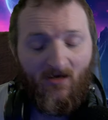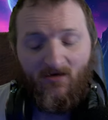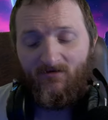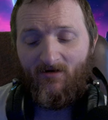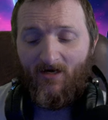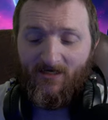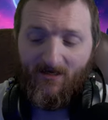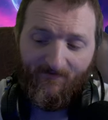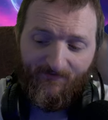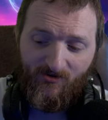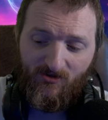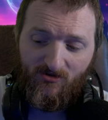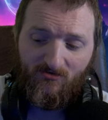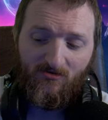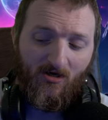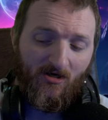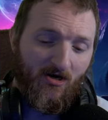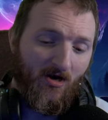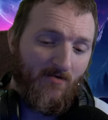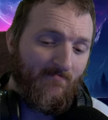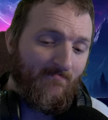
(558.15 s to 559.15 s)
Like if you
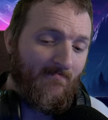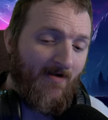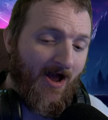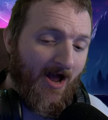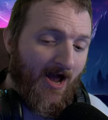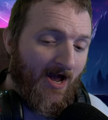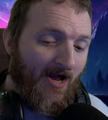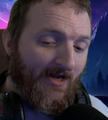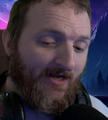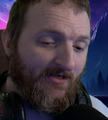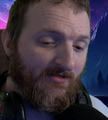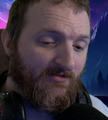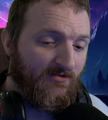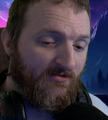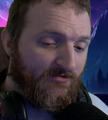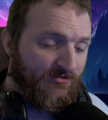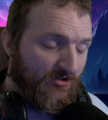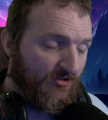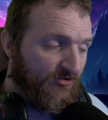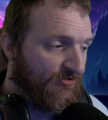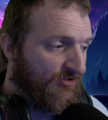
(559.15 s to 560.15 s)
look on my
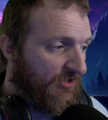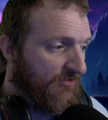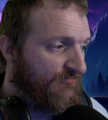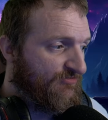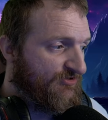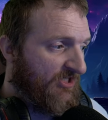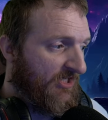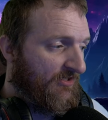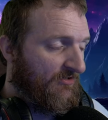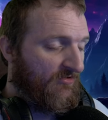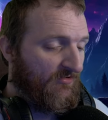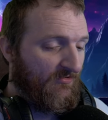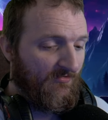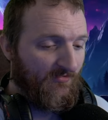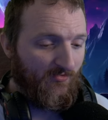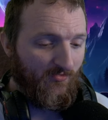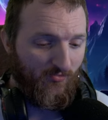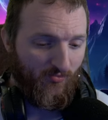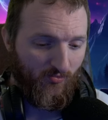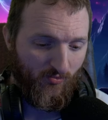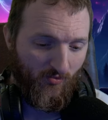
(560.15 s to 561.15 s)
YouTube channel
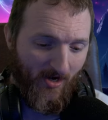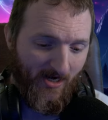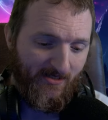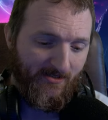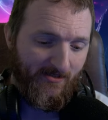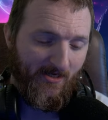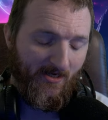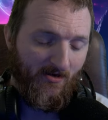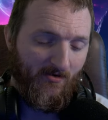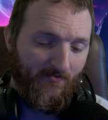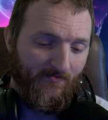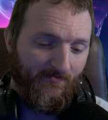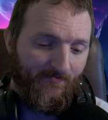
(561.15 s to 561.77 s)
right now,